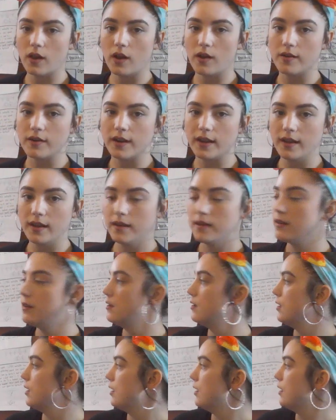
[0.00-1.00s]
All right,
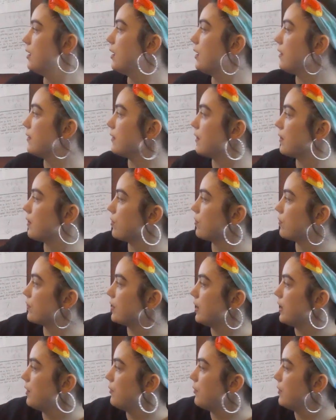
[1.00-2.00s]
and then over
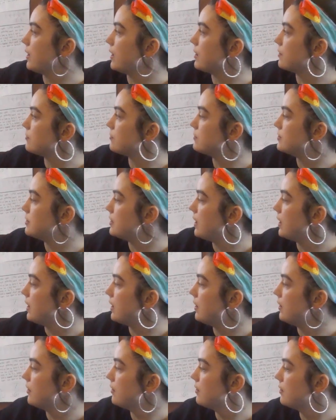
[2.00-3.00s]
here we have
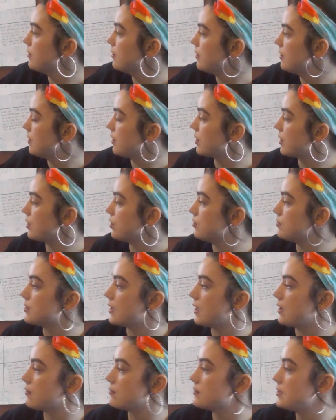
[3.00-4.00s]
D and it
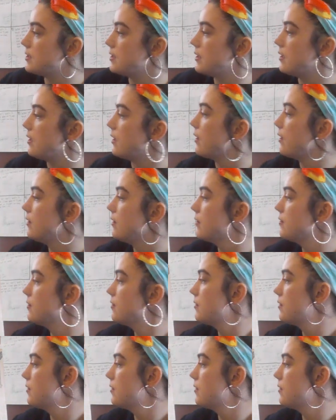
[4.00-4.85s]
goes out to E.